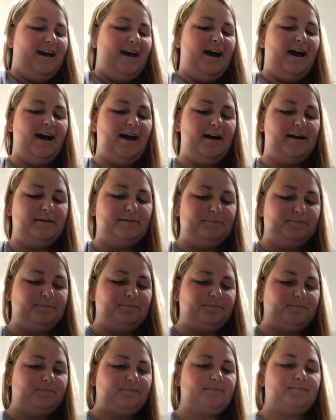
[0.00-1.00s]

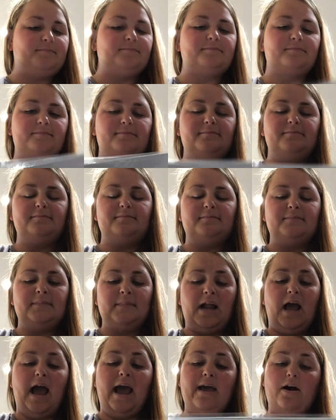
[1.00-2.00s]

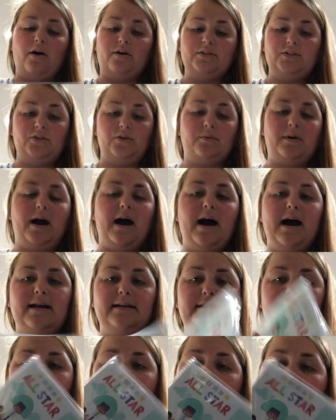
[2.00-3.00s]
I also
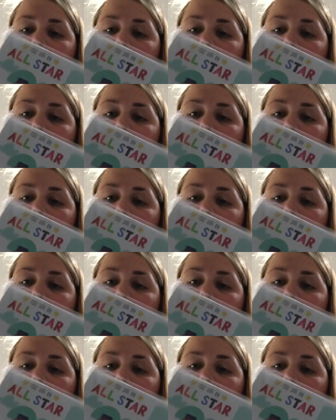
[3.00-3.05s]
got